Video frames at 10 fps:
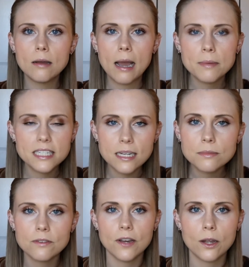many times
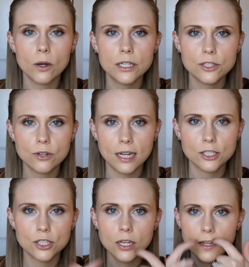have I already
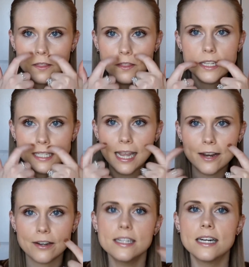scratched this
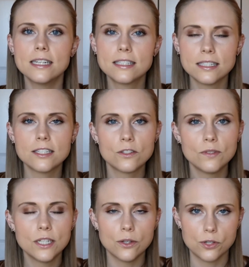area since this
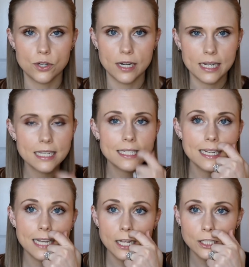video started? Because
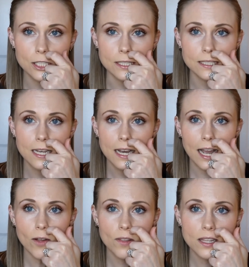it itches.
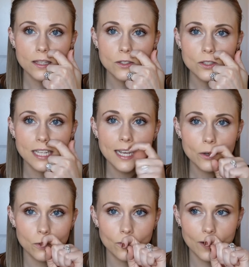I have like a little
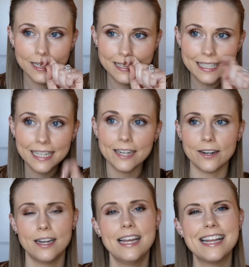tickle right
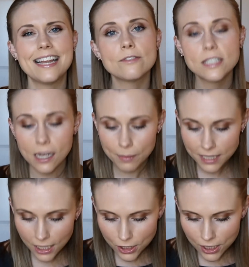there. Every time I
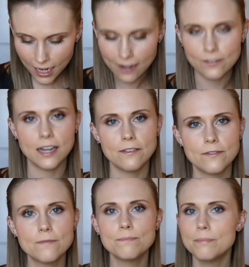touch it, I've
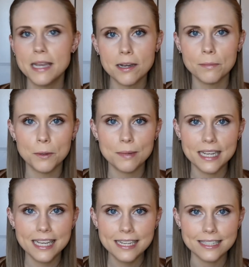got makeup on my
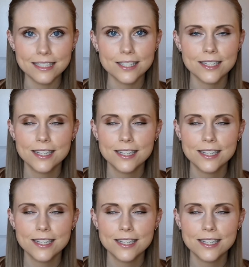hands.